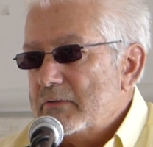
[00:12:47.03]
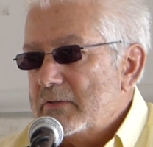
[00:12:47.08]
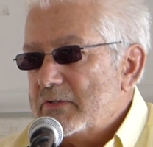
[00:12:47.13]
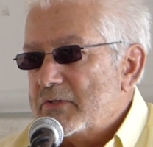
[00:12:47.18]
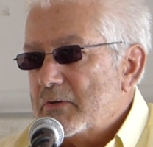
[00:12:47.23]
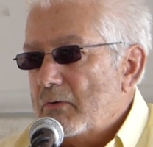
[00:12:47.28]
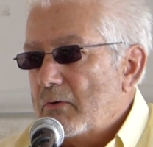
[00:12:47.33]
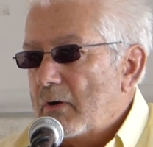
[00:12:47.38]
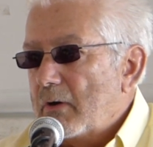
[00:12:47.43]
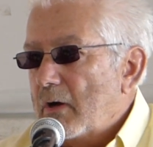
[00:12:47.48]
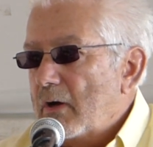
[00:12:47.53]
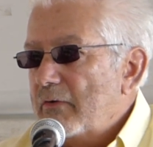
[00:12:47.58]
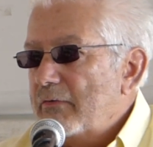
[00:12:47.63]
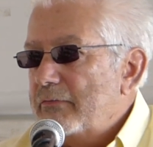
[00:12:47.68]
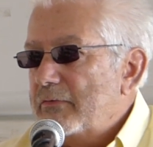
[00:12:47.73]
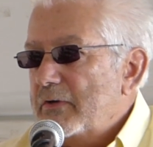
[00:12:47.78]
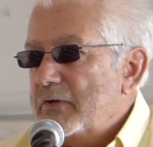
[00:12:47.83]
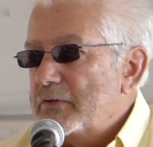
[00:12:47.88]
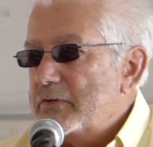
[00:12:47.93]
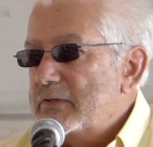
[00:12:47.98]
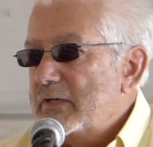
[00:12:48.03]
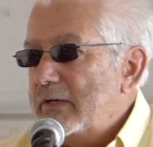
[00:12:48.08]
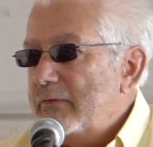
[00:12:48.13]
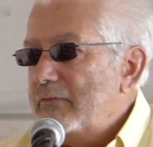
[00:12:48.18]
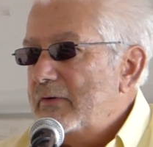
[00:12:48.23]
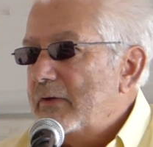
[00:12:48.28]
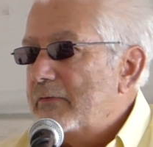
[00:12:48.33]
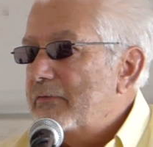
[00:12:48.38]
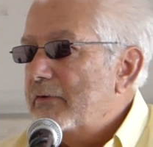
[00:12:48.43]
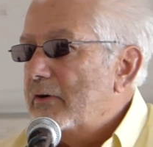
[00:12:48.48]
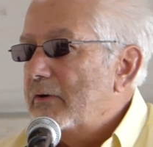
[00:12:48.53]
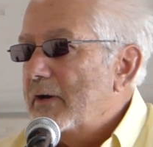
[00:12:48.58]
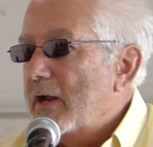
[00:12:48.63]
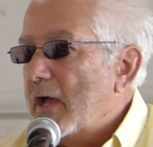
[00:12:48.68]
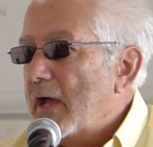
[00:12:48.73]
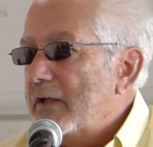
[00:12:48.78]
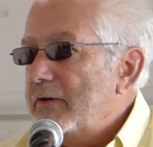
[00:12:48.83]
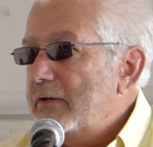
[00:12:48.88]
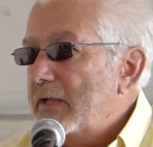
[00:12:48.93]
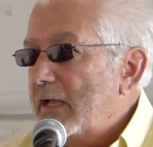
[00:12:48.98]
And so all fish, even if they're
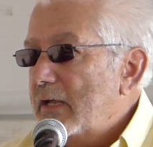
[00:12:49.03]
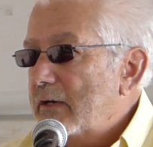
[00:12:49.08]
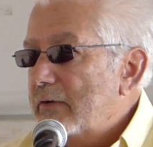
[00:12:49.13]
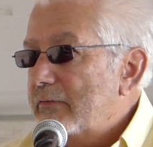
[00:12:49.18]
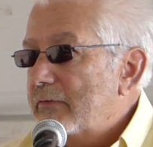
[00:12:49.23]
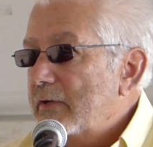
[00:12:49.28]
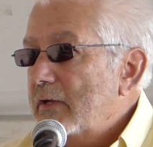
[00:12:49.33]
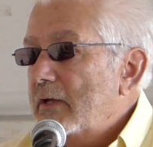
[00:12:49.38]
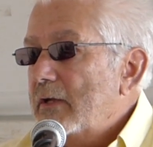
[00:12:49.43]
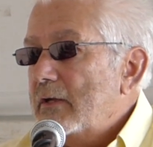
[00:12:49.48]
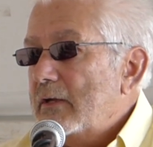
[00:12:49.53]
non-native